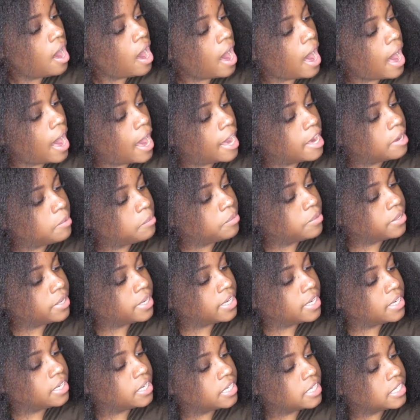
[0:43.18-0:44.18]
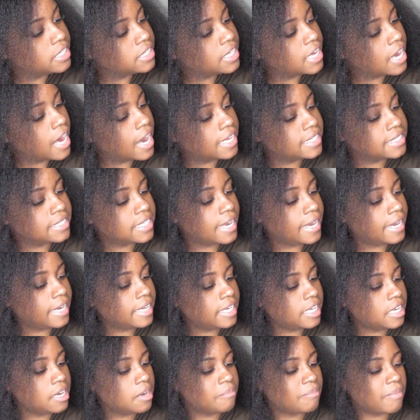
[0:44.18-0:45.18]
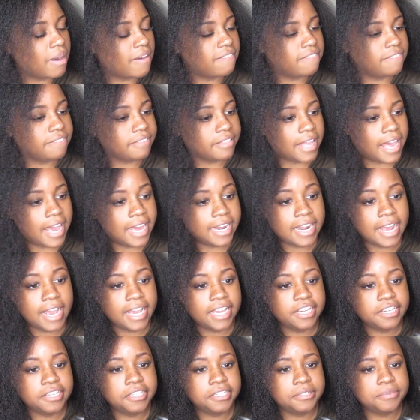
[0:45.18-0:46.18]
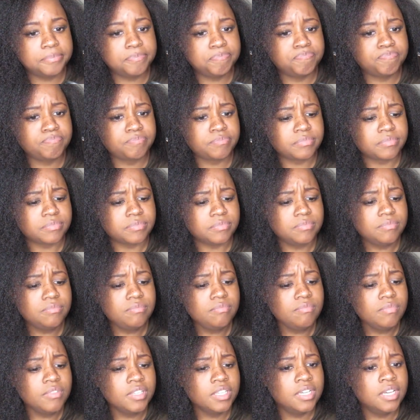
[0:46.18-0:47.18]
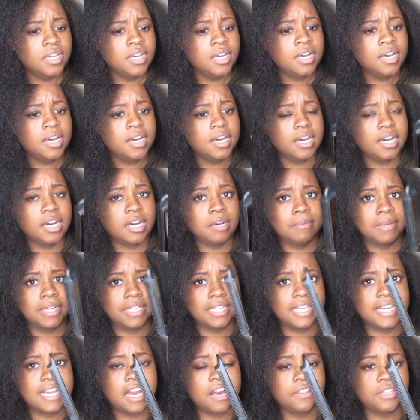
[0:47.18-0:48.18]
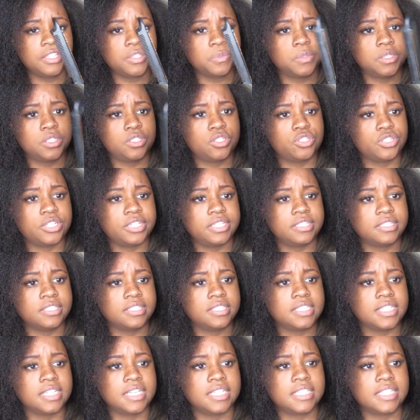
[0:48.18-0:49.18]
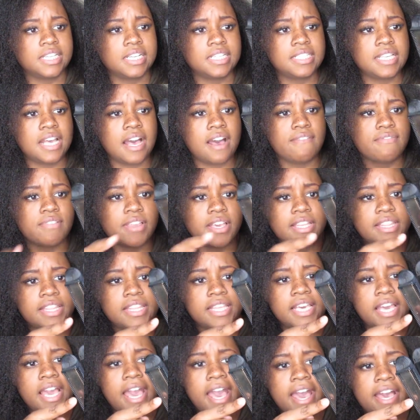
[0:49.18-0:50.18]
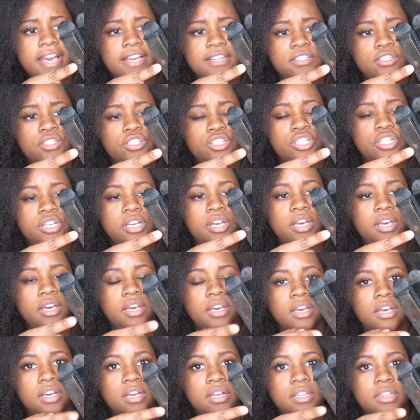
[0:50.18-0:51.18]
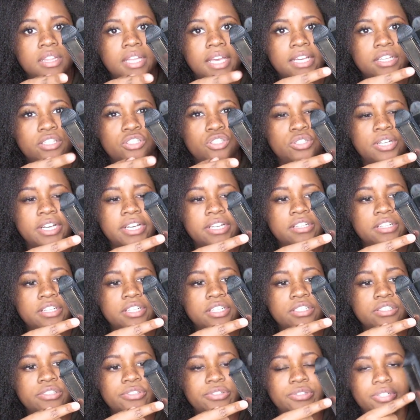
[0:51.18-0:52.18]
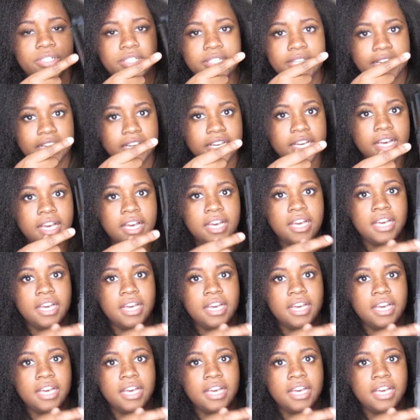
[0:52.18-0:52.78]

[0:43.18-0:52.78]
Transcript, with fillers: Hybrid Titanium Flat Iron. Um, I like how this one straightens and it does have like the edge like straightener so you can like